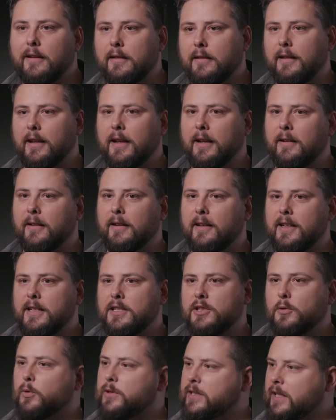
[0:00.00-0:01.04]
And, and
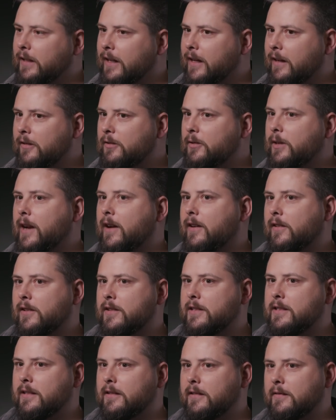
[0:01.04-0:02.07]
so we'll see a lot of new
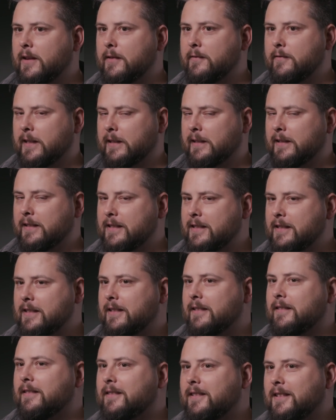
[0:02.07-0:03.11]
characters and, and villains
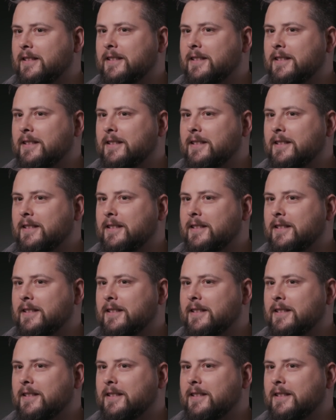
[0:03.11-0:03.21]
and